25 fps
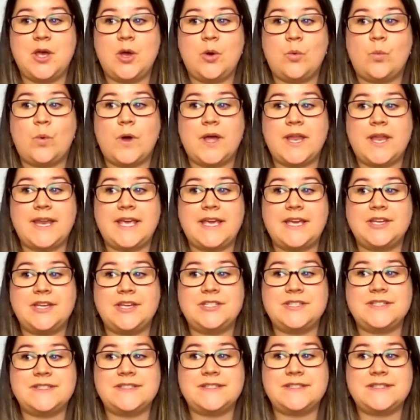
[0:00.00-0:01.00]
What age
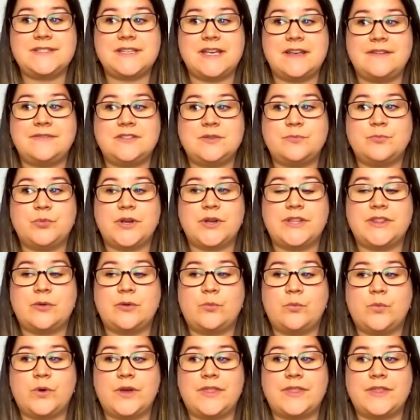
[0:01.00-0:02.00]
is it safe to bring
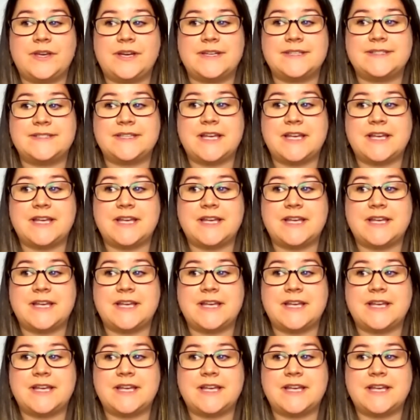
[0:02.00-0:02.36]
them with us?